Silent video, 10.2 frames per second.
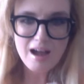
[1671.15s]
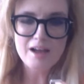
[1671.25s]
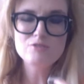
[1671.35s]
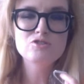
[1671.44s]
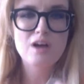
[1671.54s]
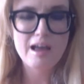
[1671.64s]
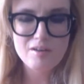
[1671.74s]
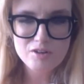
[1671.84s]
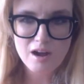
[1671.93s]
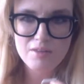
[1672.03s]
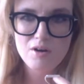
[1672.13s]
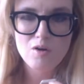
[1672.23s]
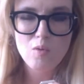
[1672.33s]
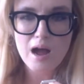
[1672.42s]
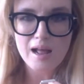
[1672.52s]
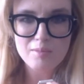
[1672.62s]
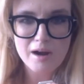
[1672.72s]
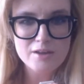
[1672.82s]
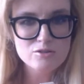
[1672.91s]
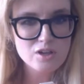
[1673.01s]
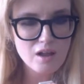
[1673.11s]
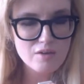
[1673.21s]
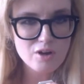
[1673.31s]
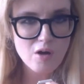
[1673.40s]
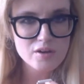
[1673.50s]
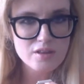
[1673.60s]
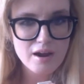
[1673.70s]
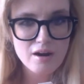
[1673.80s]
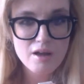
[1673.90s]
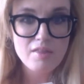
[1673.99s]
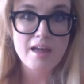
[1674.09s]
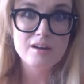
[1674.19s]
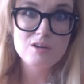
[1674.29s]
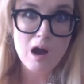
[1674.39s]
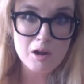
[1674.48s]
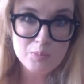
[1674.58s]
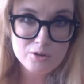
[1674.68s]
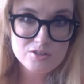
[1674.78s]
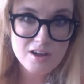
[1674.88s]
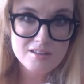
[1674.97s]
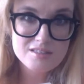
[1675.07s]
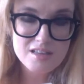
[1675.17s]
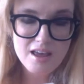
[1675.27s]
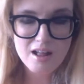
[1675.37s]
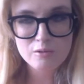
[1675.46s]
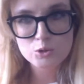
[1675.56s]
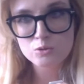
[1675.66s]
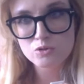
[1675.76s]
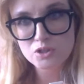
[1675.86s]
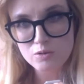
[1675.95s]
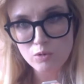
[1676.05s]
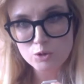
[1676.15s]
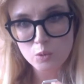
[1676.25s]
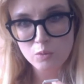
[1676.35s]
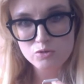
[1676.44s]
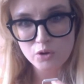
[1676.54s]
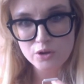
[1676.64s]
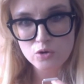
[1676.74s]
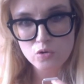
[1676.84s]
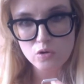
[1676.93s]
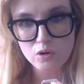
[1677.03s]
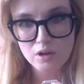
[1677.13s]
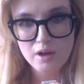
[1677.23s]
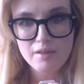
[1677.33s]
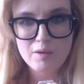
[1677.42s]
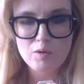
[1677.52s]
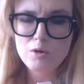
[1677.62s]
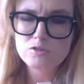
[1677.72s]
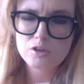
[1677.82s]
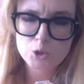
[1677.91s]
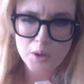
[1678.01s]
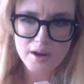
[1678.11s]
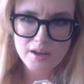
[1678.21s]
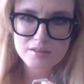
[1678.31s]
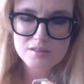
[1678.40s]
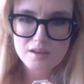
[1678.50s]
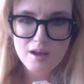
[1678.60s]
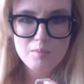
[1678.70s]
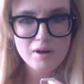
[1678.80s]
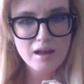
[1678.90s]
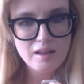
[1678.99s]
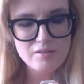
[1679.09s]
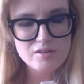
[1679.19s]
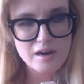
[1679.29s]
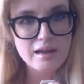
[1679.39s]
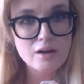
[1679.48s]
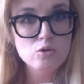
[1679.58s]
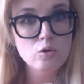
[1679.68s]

I used to I haven't gone there in a while, but I used to love going there. They had comic books on sale, which was really which was really cool. They were mostly trades, but I loved it. I got a